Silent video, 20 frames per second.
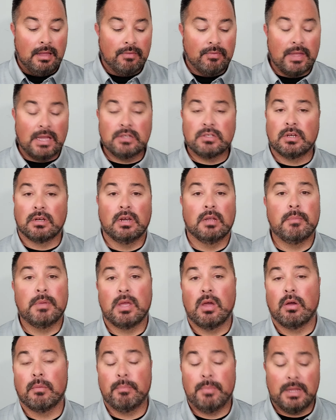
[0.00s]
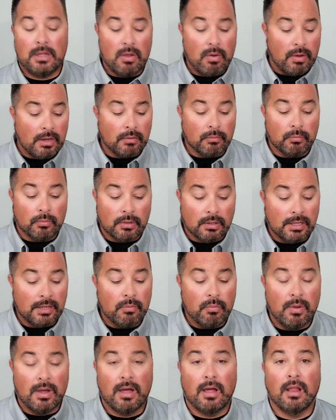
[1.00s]
things are going to be going really
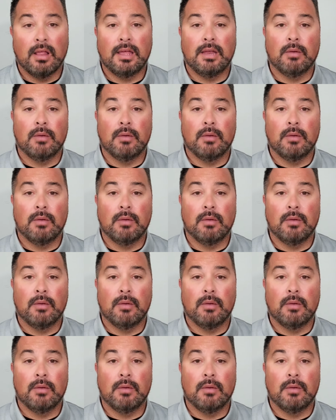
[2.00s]
well.